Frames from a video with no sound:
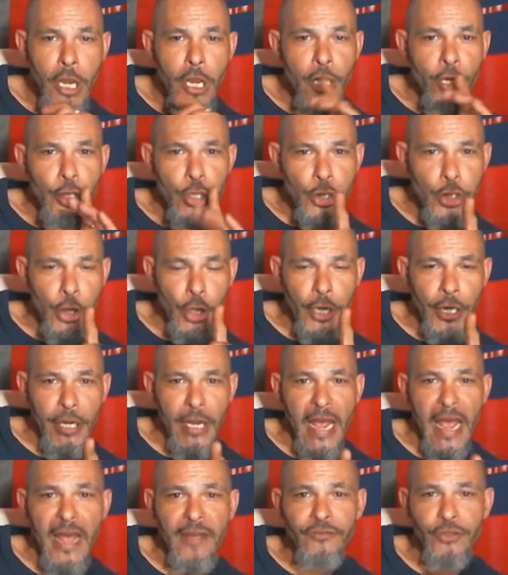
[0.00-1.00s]
you're going to
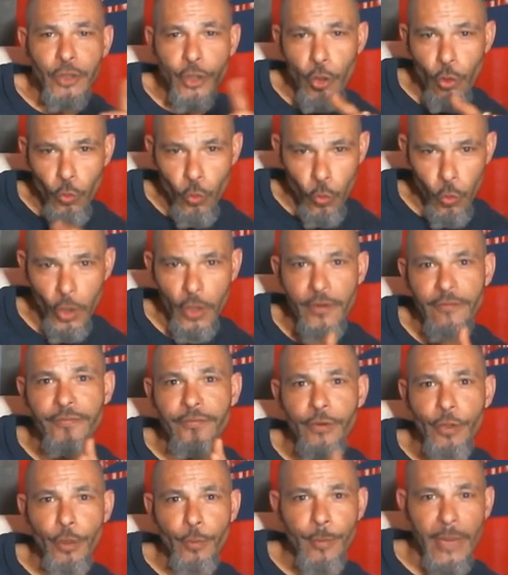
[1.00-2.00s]
have to go work
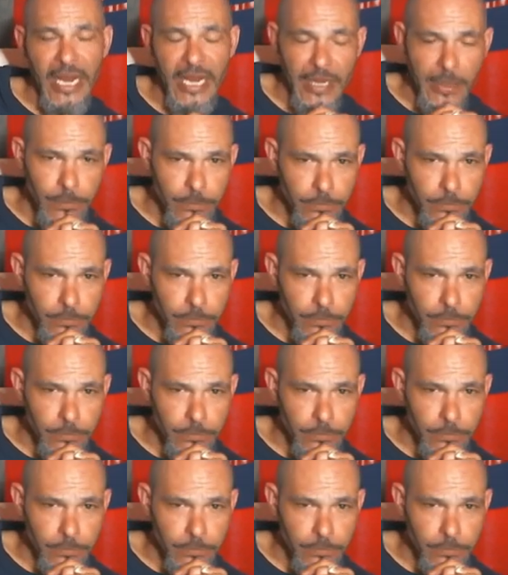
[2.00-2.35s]
for a man.